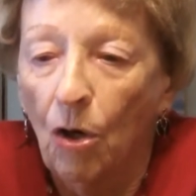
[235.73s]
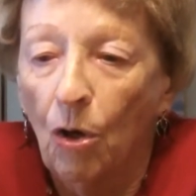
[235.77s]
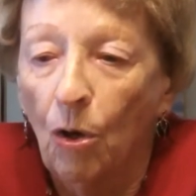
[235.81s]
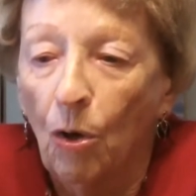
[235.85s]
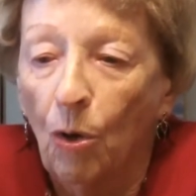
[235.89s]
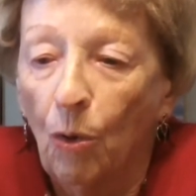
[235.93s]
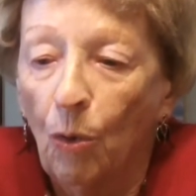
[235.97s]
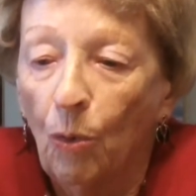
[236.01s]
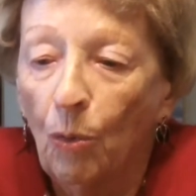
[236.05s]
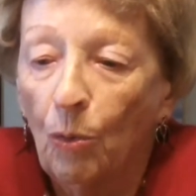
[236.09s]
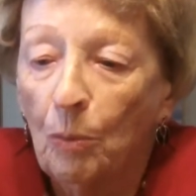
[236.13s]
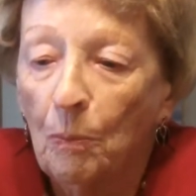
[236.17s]

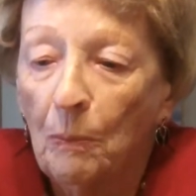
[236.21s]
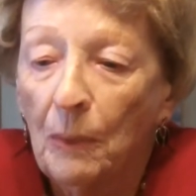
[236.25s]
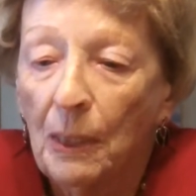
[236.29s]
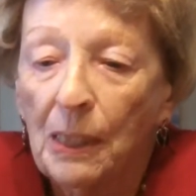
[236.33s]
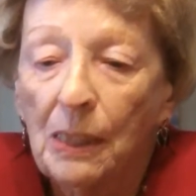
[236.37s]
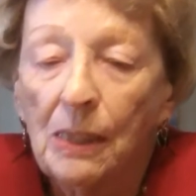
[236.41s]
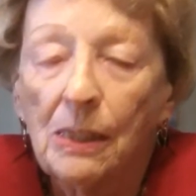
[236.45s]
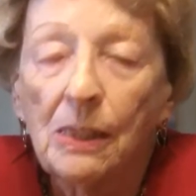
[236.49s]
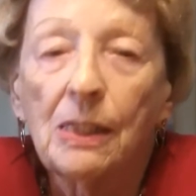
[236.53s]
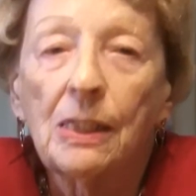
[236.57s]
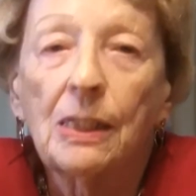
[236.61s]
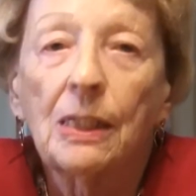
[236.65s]
old
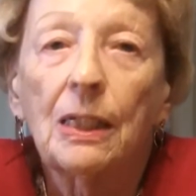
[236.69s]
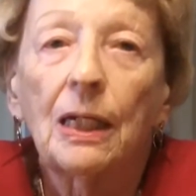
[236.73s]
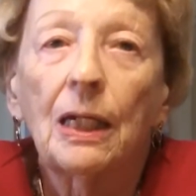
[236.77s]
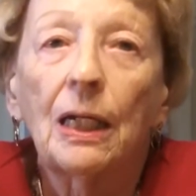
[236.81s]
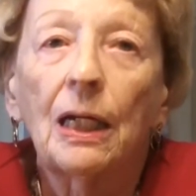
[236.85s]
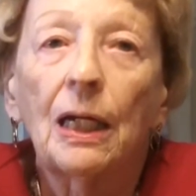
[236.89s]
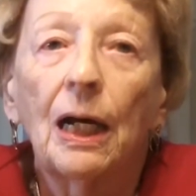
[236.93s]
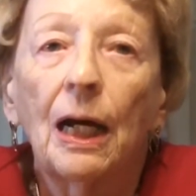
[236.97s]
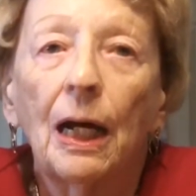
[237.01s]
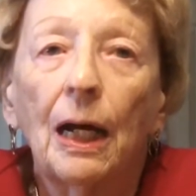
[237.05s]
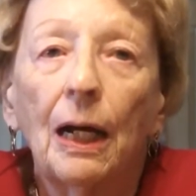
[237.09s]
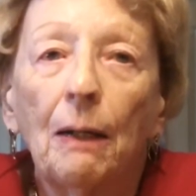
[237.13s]
men
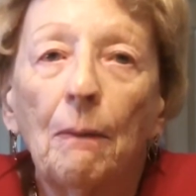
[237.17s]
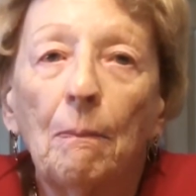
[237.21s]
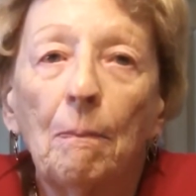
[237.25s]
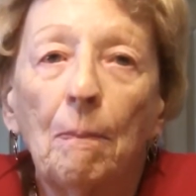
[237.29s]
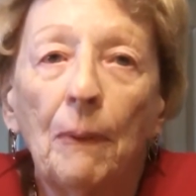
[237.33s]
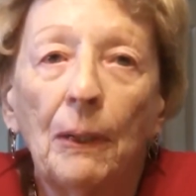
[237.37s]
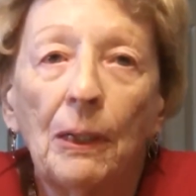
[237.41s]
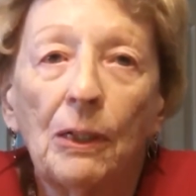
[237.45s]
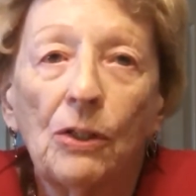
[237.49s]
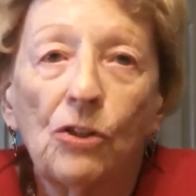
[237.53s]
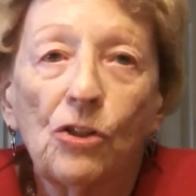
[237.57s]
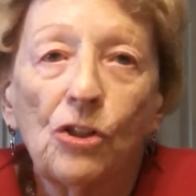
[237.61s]
sitting on
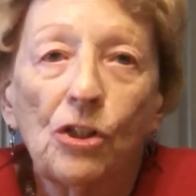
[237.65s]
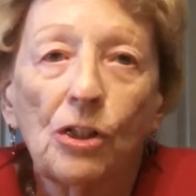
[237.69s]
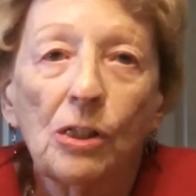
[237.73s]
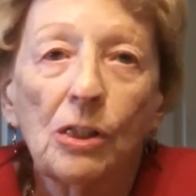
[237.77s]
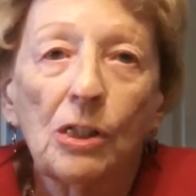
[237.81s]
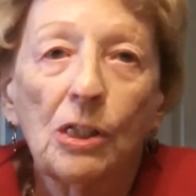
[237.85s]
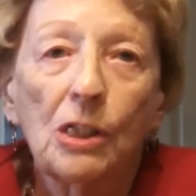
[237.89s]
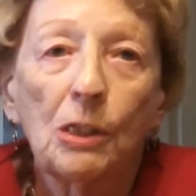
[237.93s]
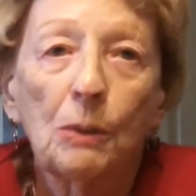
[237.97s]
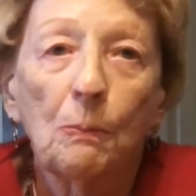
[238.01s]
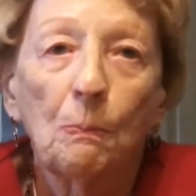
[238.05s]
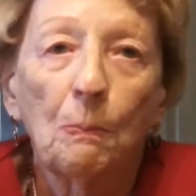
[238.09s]

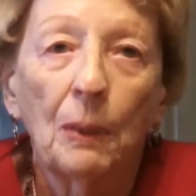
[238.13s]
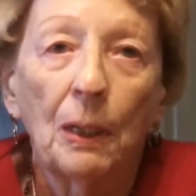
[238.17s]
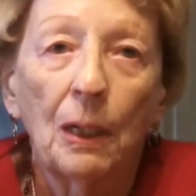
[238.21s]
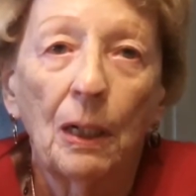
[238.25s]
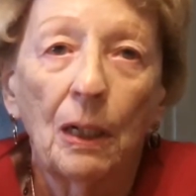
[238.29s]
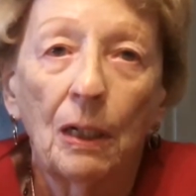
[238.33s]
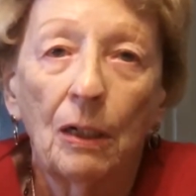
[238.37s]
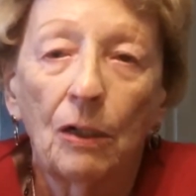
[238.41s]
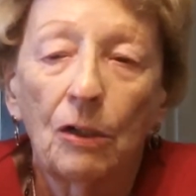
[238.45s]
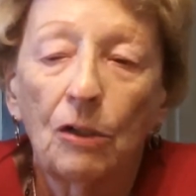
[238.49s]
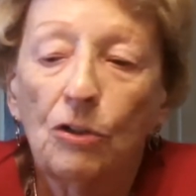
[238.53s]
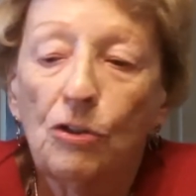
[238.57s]
benches,
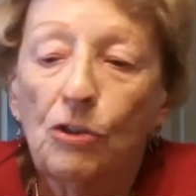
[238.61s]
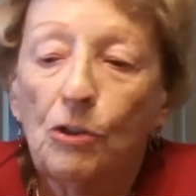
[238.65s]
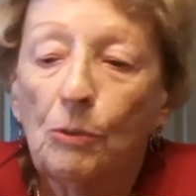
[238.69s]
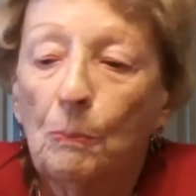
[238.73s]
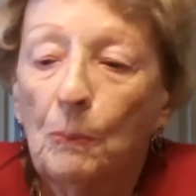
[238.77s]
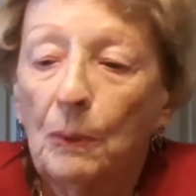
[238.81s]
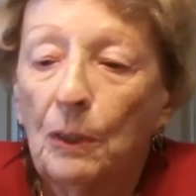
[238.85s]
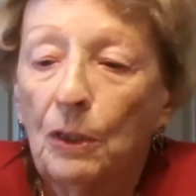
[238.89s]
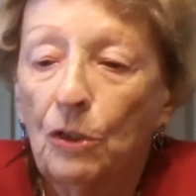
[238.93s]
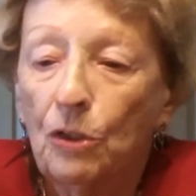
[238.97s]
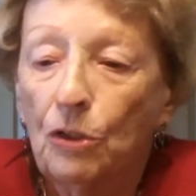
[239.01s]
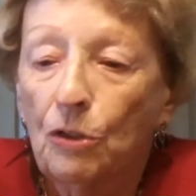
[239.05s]
spitting into
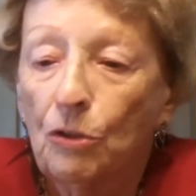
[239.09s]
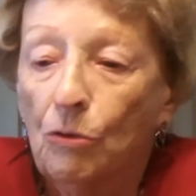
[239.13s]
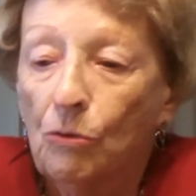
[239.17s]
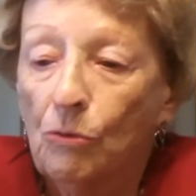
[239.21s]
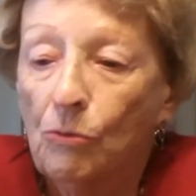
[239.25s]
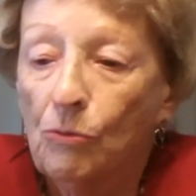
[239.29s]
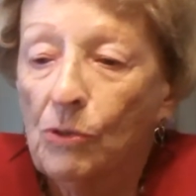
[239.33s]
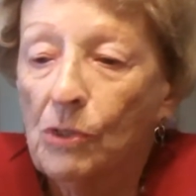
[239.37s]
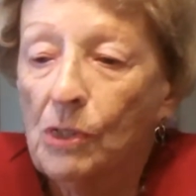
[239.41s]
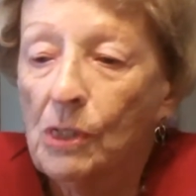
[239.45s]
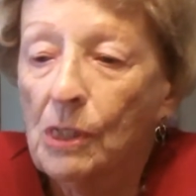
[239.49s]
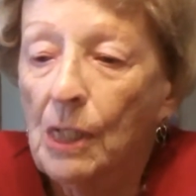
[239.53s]

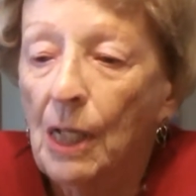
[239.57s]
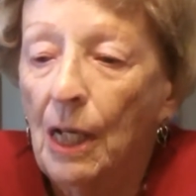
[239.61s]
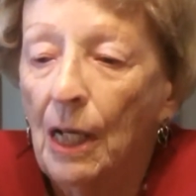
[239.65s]
spittoons,